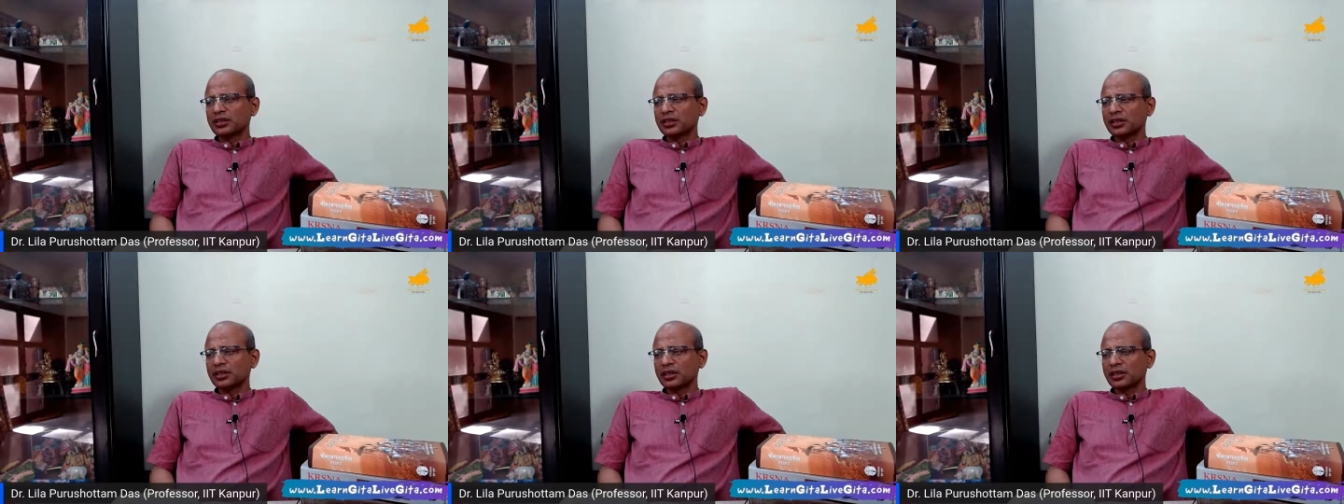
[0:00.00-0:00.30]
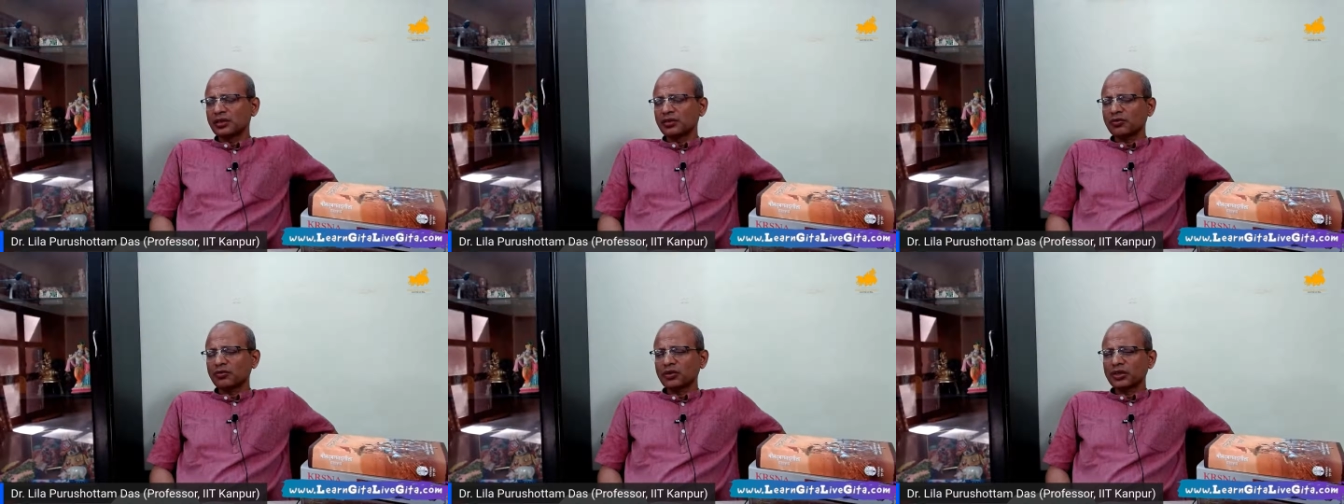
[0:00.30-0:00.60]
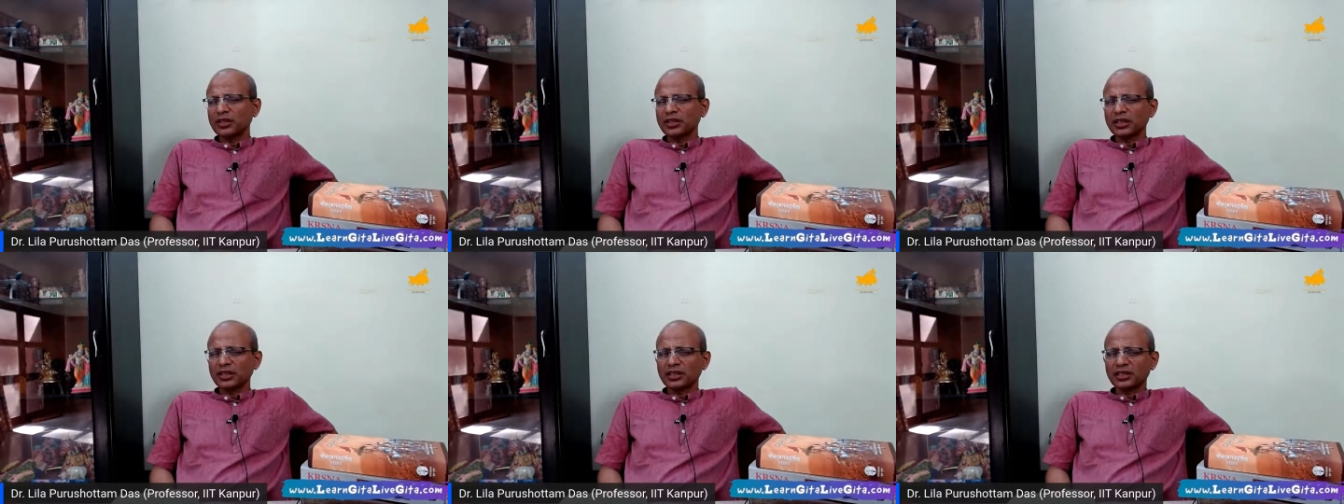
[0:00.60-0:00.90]
what
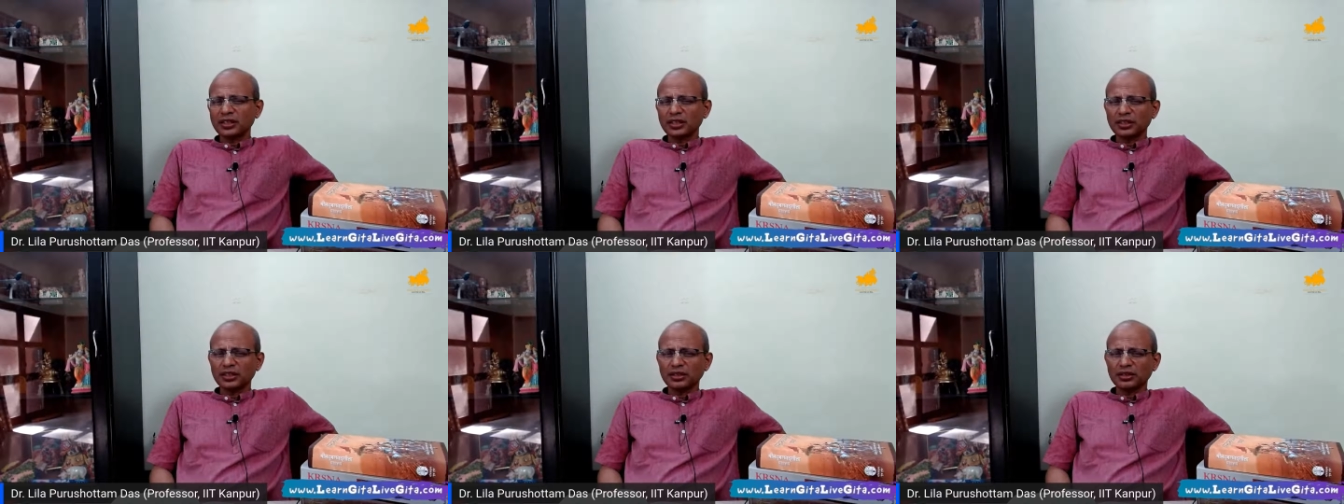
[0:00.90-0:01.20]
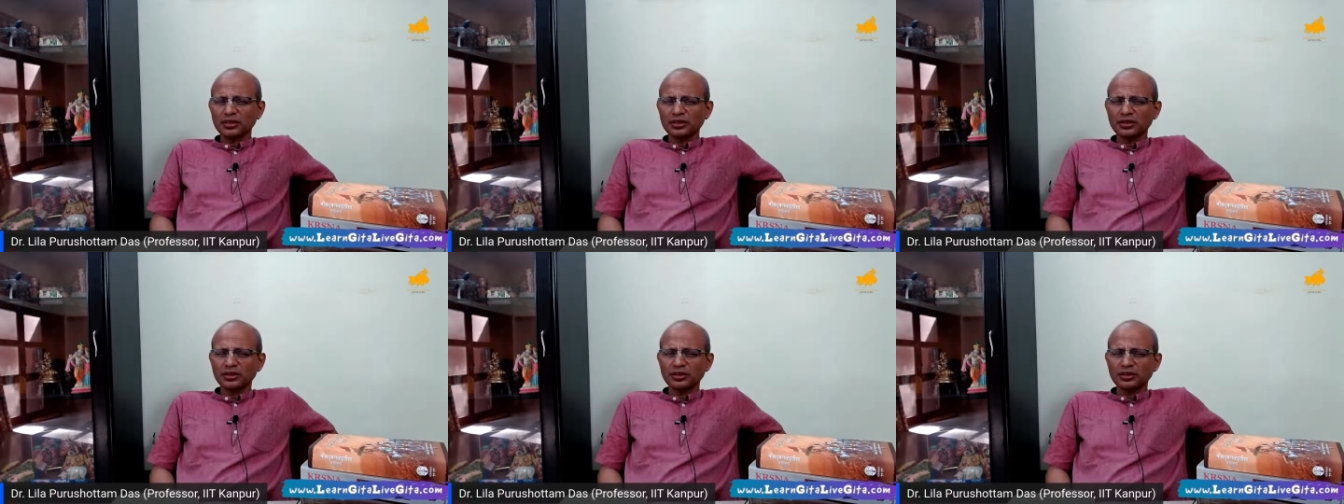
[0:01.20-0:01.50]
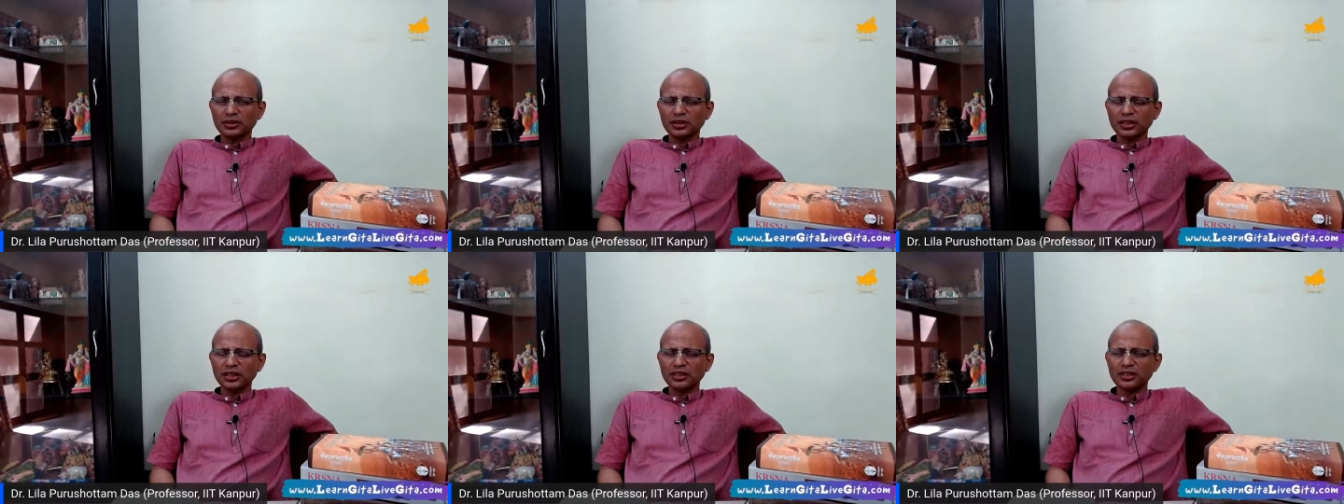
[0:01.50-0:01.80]
is that?
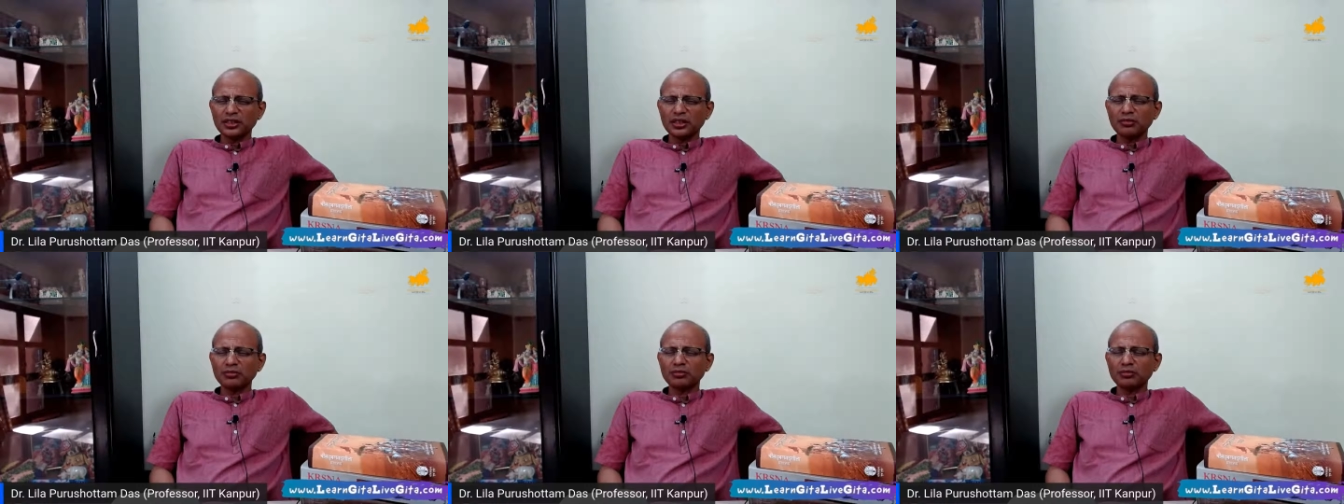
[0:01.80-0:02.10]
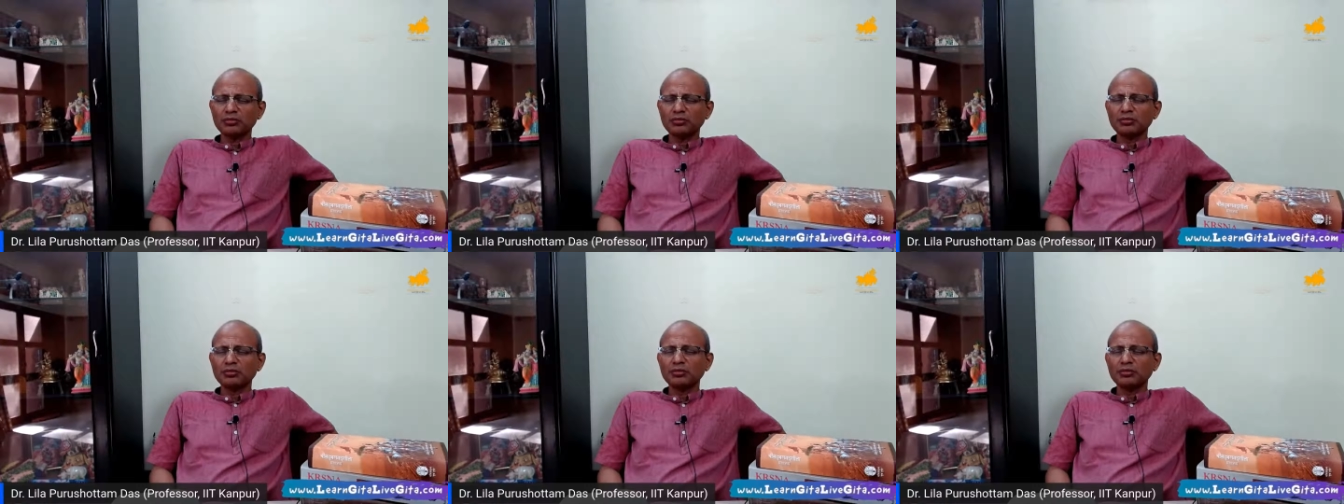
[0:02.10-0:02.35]
There is some